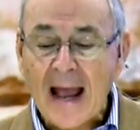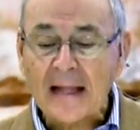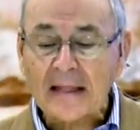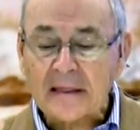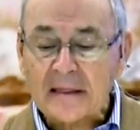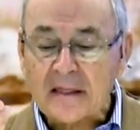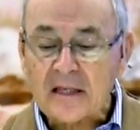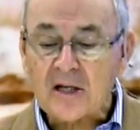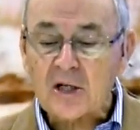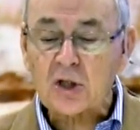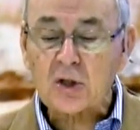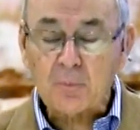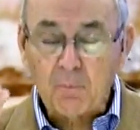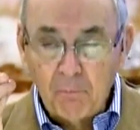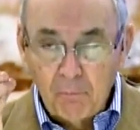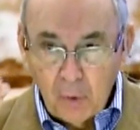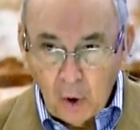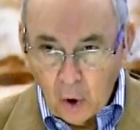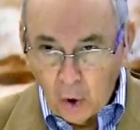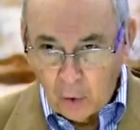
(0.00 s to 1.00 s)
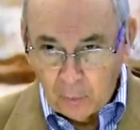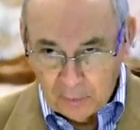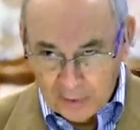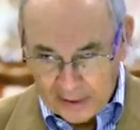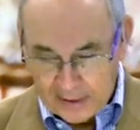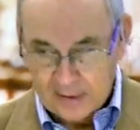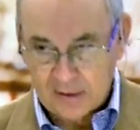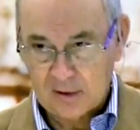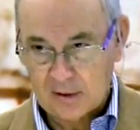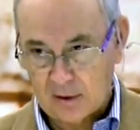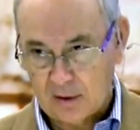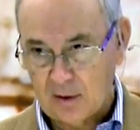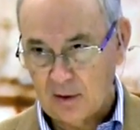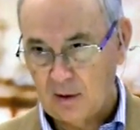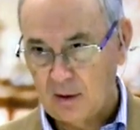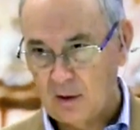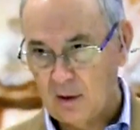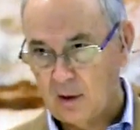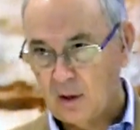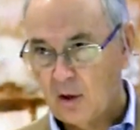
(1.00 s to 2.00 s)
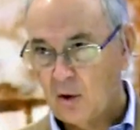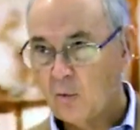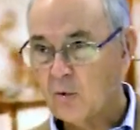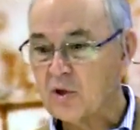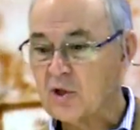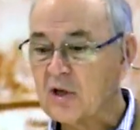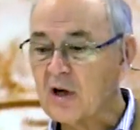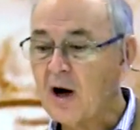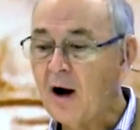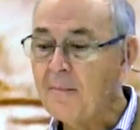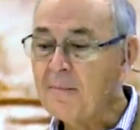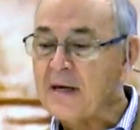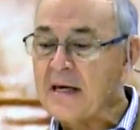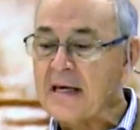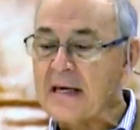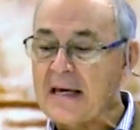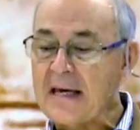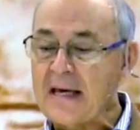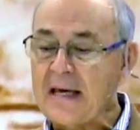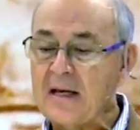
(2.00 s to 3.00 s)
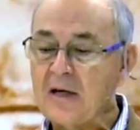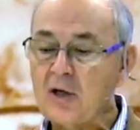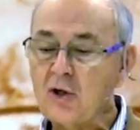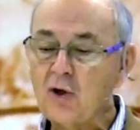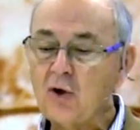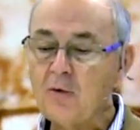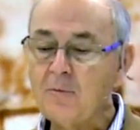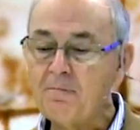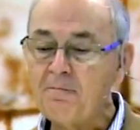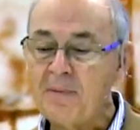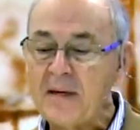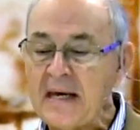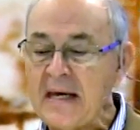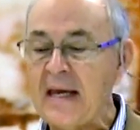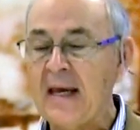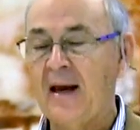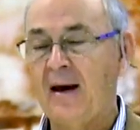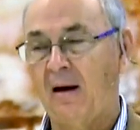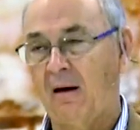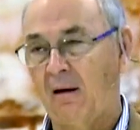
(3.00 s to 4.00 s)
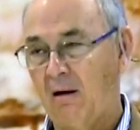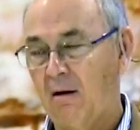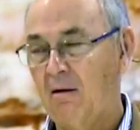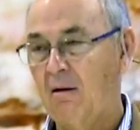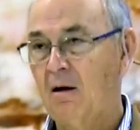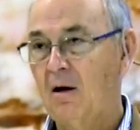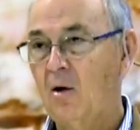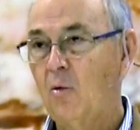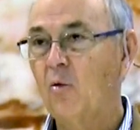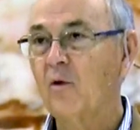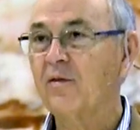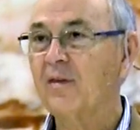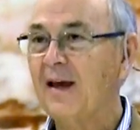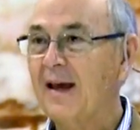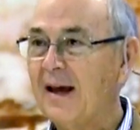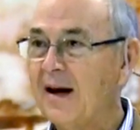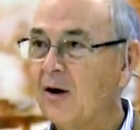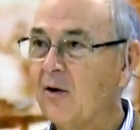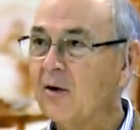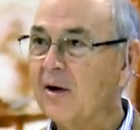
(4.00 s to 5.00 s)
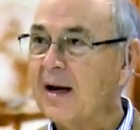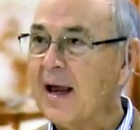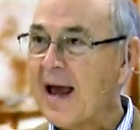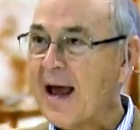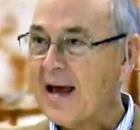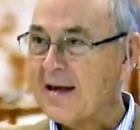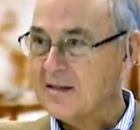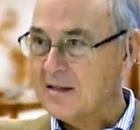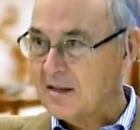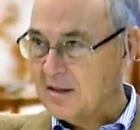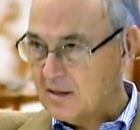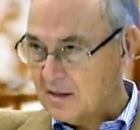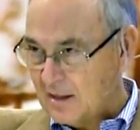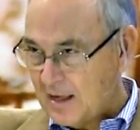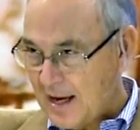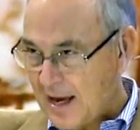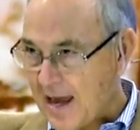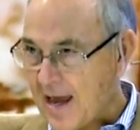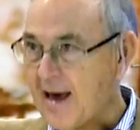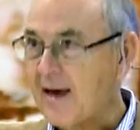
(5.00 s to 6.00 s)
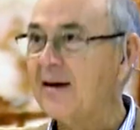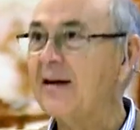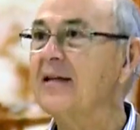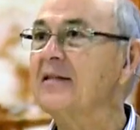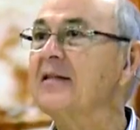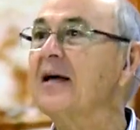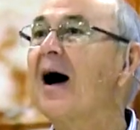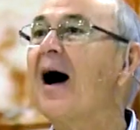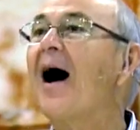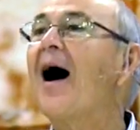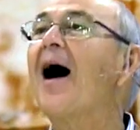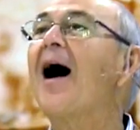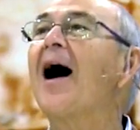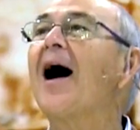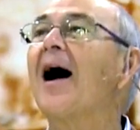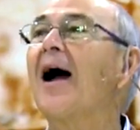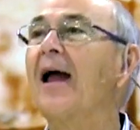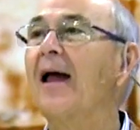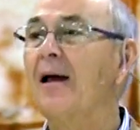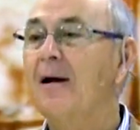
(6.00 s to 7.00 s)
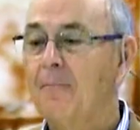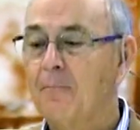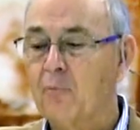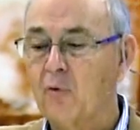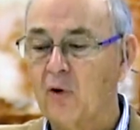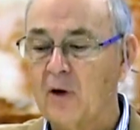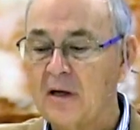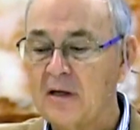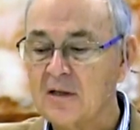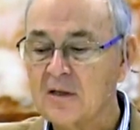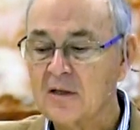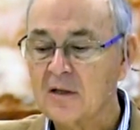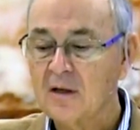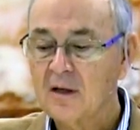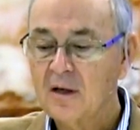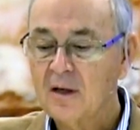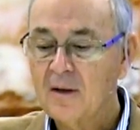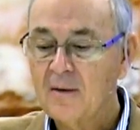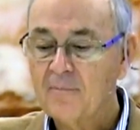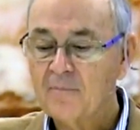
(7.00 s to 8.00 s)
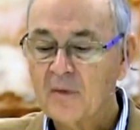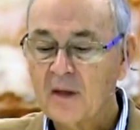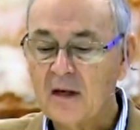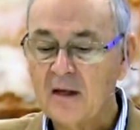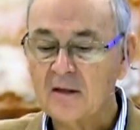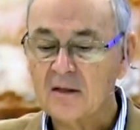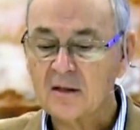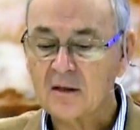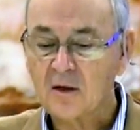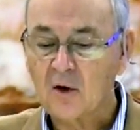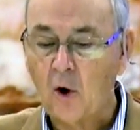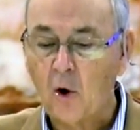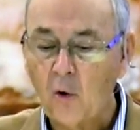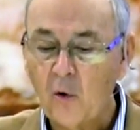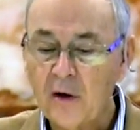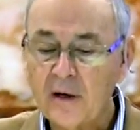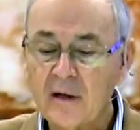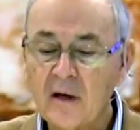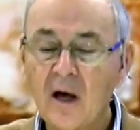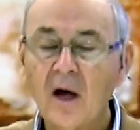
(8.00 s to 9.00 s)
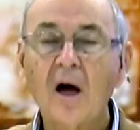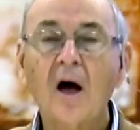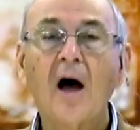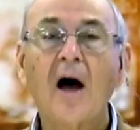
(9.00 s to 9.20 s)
at this moment was coming into being with Aaron as its head, its high priest. It's Cohen